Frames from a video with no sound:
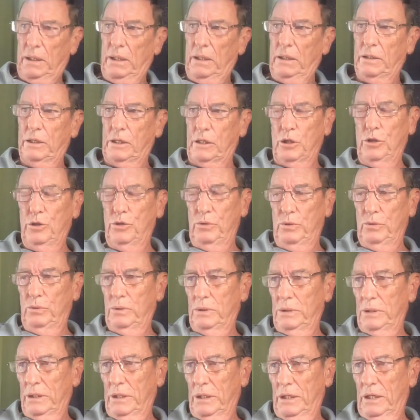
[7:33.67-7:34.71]
the clue
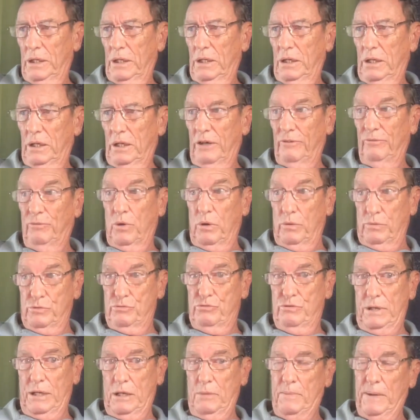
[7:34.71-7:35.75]
of what was
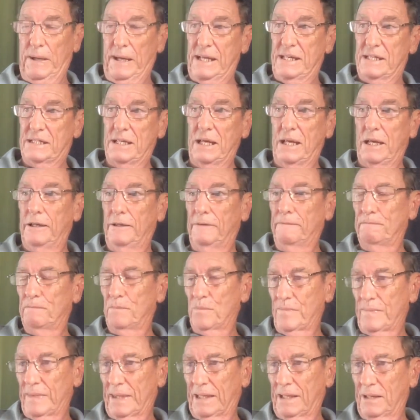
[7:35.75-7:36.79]
really being said,
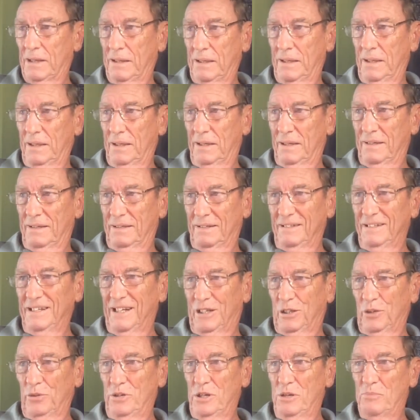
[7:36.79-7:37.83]

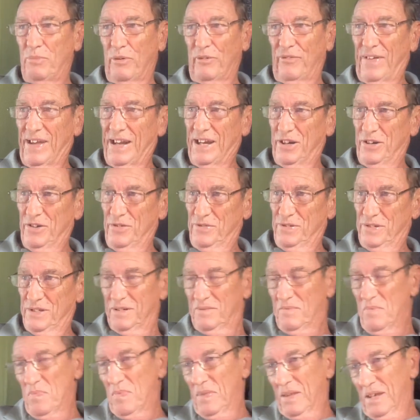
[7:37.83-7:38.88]
including profanities.
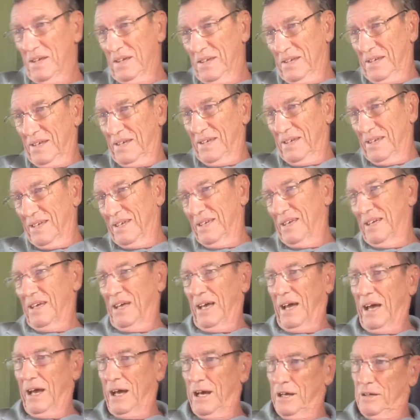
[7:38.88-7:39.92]

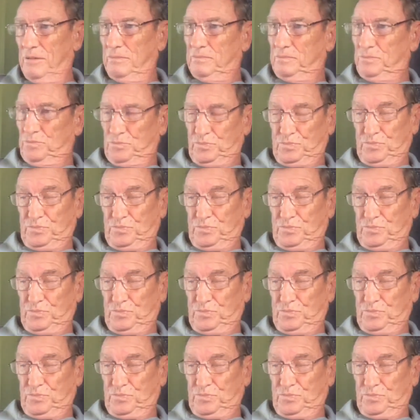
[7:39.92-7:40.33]
And